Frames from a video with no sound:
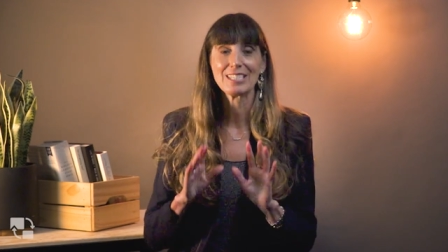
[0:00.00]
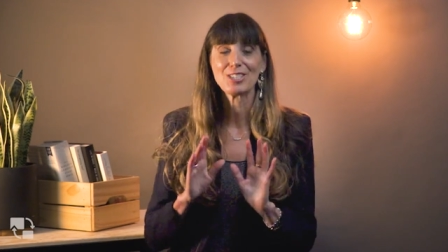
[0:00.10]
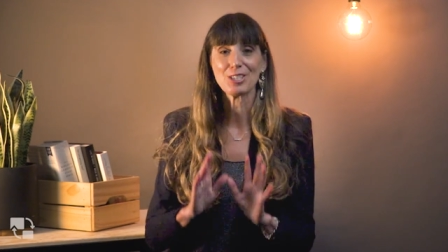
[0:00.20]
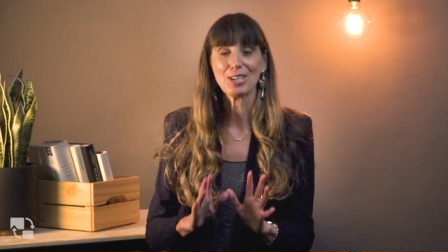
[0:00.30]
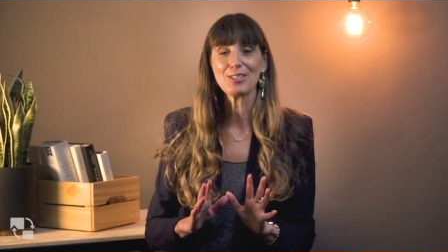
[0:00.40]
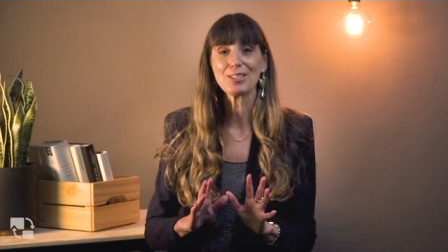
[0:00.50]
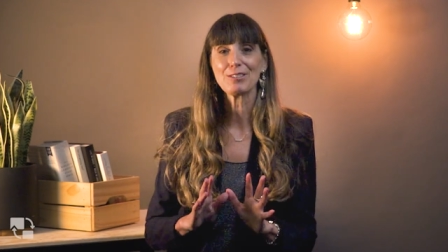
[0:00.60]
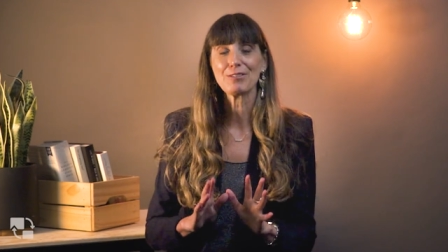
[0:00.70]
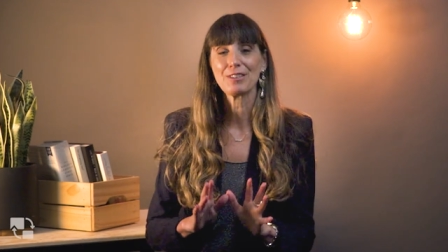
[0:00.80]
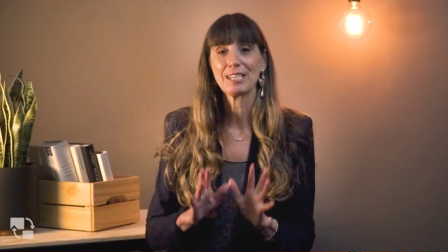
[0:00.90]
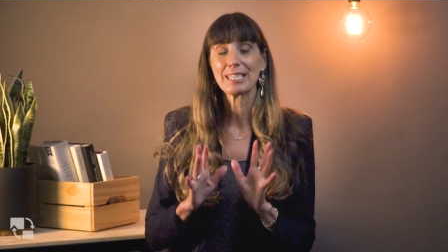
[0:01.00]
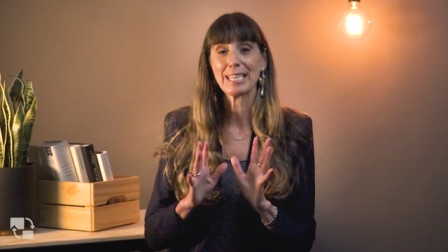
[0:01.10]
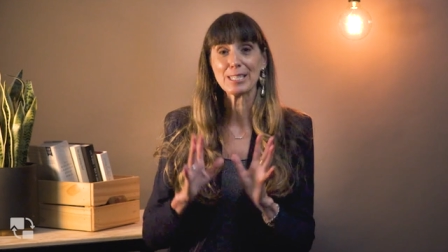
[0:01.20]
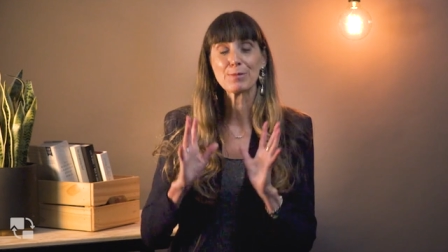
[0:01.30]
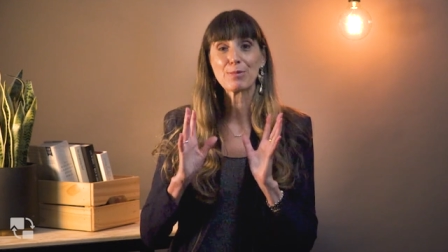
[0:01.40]
Joseph
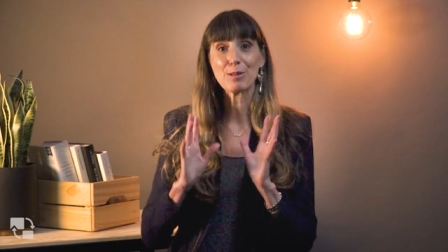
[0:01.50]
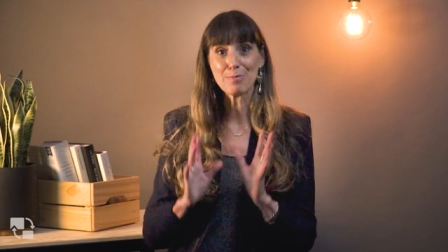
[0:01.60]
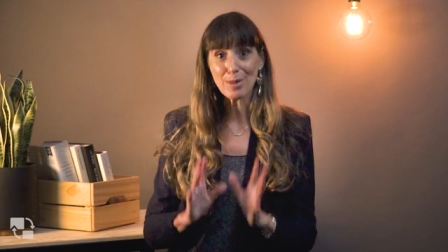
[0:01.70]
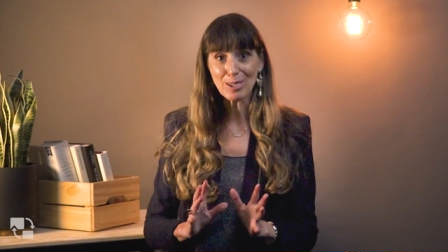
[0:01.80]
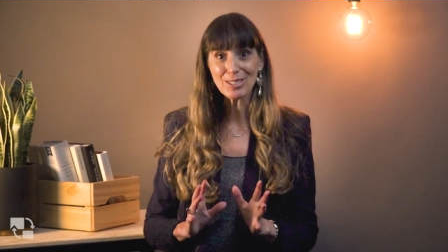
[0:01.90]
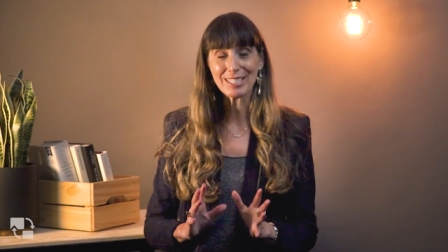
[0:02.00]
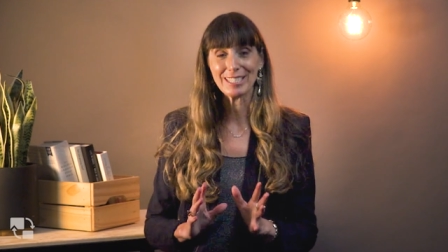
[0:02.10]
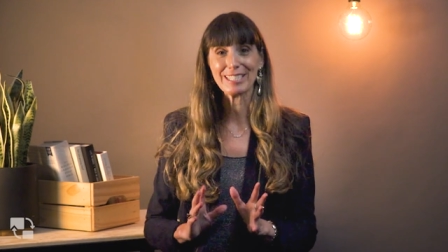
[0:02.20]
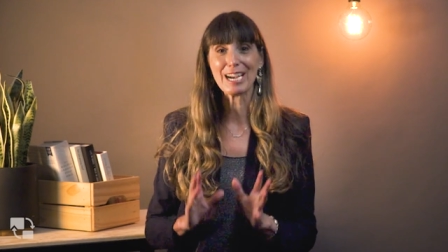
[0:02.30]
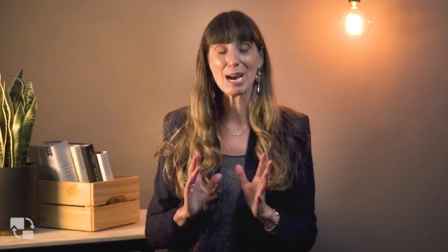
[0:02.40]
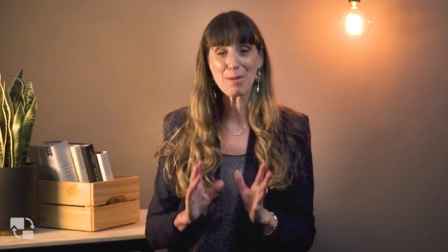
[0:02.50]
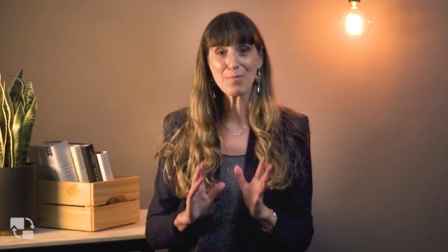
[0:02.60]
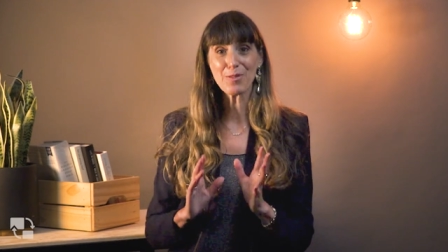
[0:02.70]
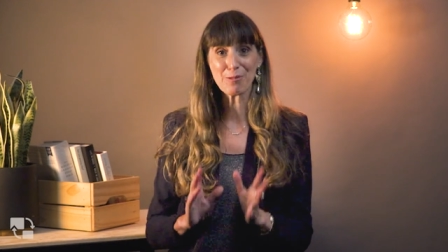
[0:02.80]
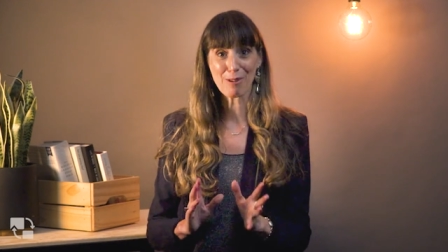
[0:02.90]
gets promoted
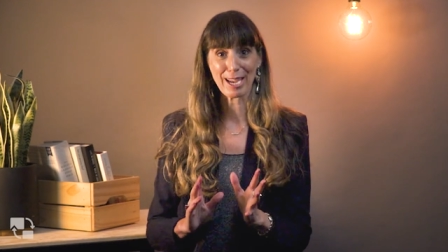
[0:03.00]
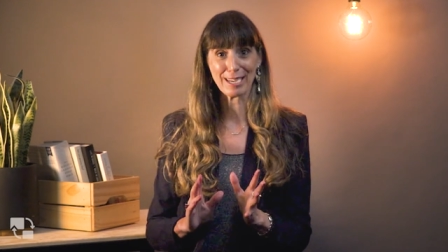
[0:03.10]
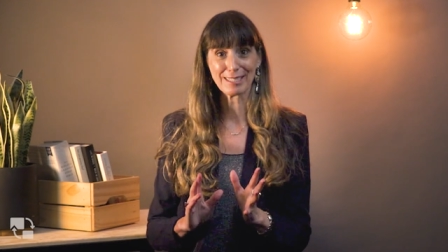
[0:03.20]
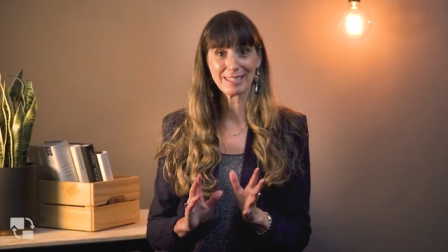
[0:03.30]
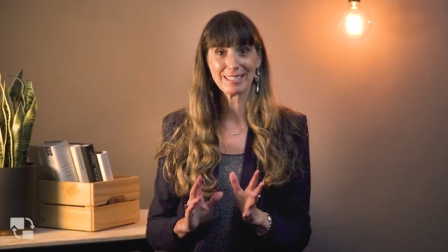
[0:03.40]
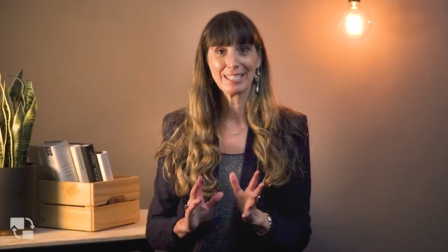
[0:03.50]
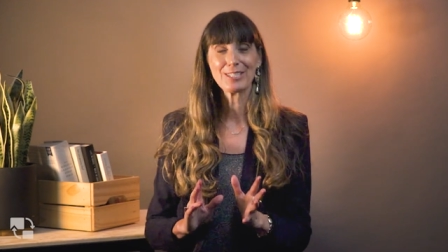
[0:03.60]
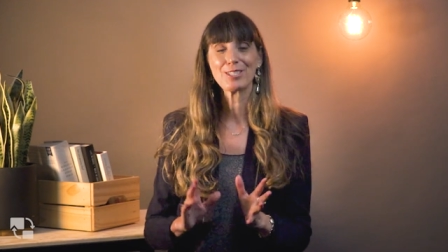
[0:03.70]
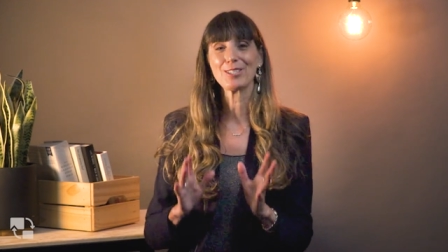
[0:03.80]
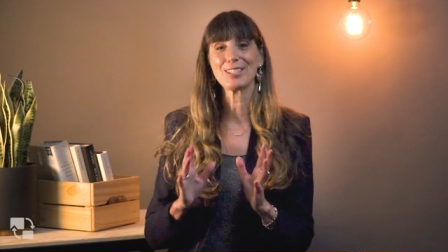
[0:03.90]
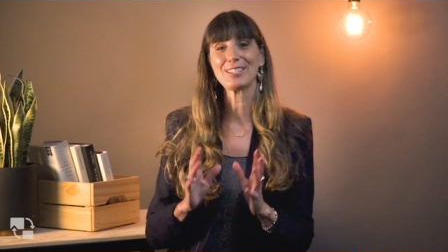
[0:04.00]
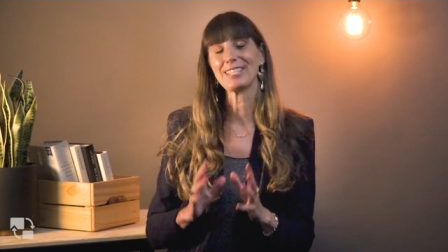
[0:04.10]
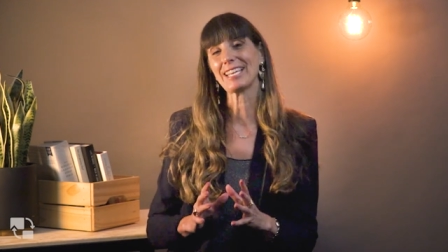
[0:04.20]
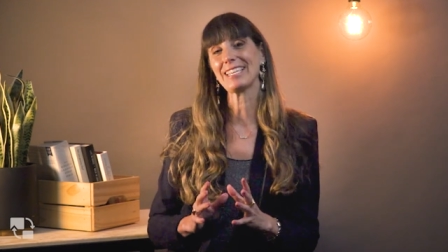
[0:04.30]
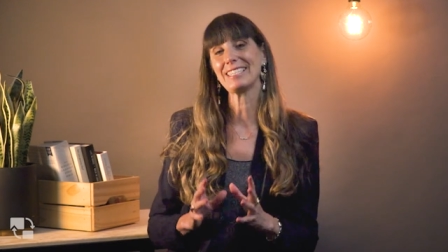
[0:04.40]
up the ranks to the
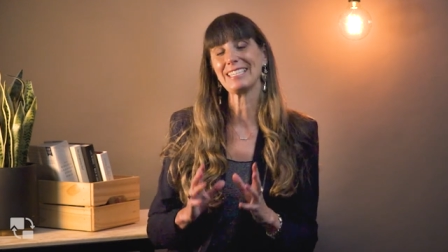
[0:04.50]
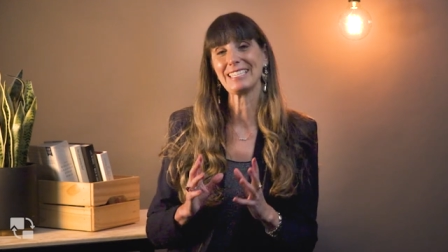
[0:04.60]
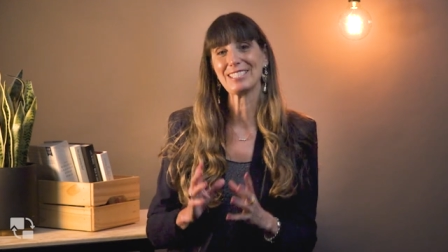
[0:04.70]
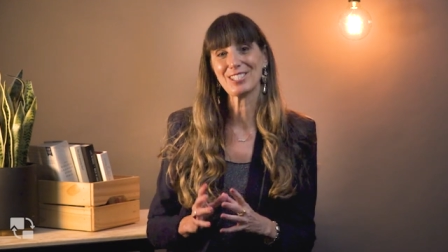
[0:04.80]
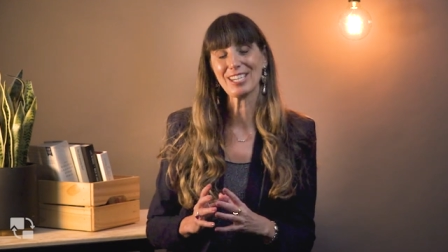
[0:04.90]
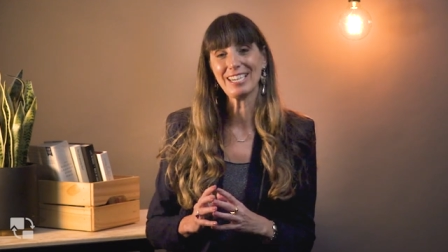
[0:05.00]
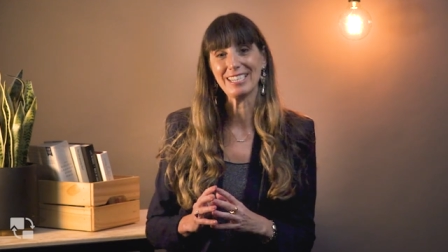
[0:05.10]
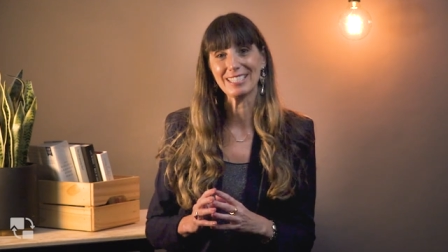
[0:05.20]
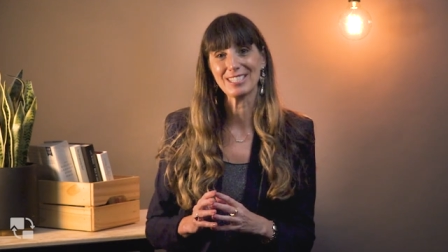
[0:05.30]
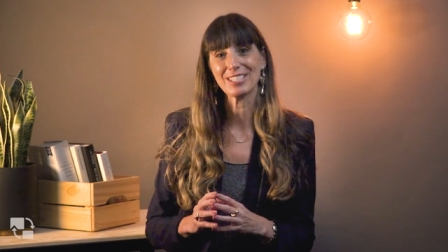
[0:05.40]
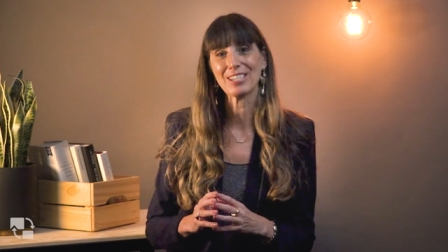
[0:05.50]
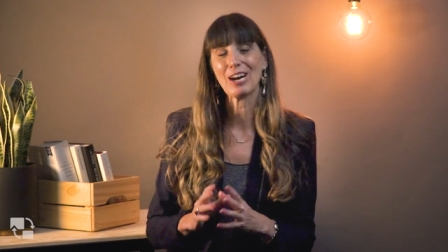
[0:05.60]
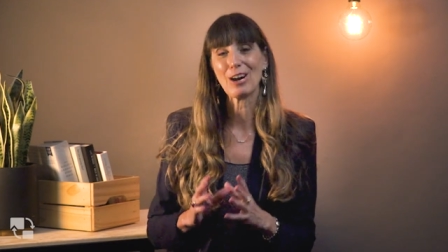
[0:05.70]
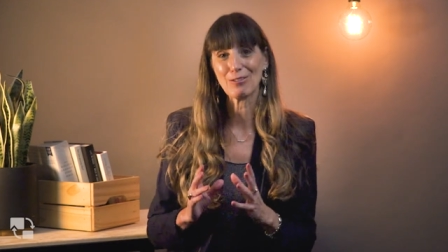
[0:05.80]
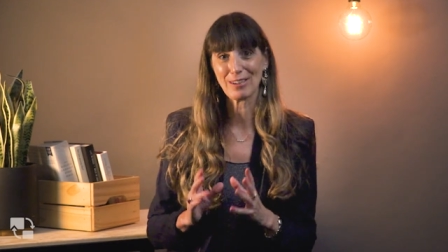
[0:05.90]
second in charge
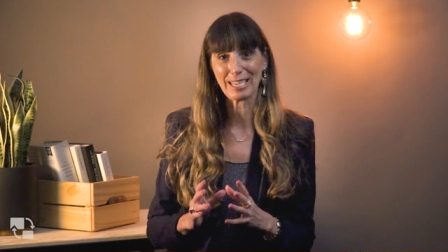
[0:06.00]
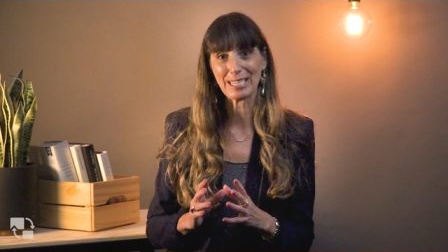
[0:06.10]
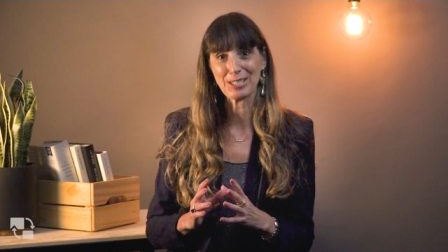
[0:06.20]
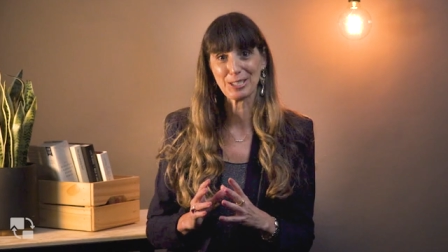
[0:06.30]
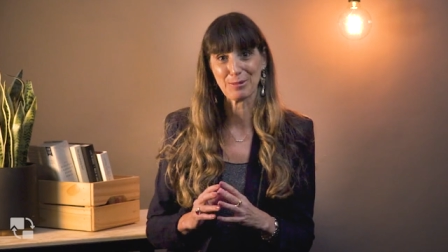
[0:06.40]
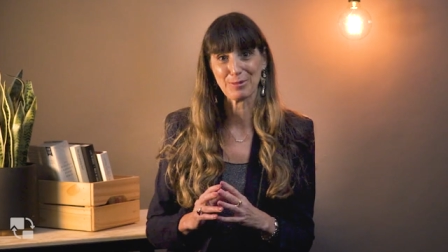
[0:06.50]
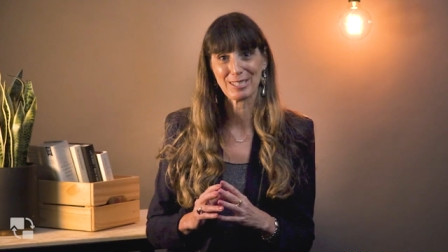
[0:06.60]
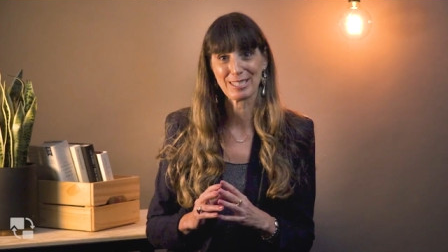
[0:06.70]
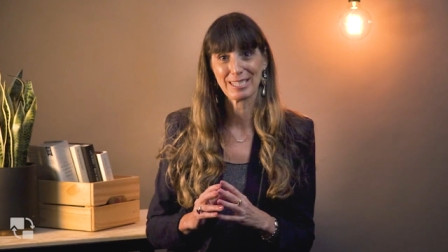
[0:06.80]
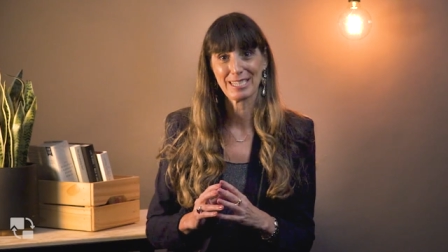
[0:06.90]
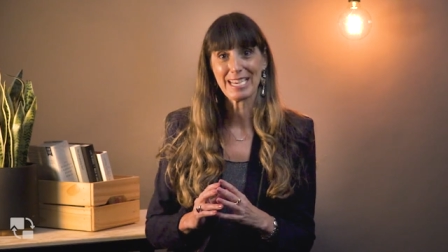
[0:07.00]
of Egypt.